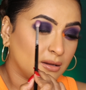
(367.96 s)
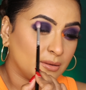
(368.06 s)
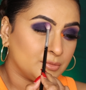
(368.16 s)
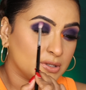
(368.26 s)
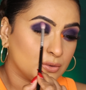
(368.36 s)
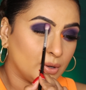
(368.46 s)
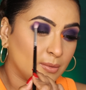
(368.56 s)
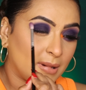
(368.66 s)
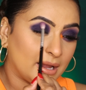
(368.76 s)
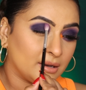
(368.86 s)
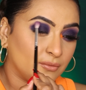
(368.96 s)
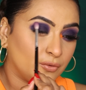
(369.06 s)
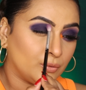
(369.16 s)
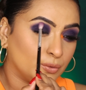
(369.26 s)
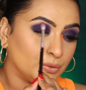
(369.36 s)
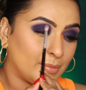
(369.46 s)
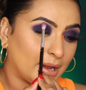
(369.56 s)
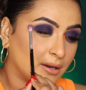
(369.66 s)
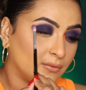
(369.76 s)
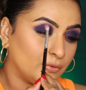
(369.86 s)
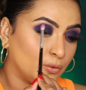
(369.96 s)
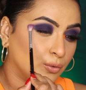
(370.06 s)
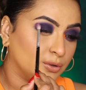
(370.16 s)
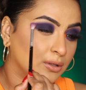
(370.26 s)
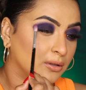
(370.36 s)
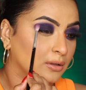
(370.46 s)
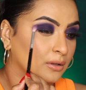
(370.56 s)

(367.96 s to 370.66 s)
I'm just going back and forth.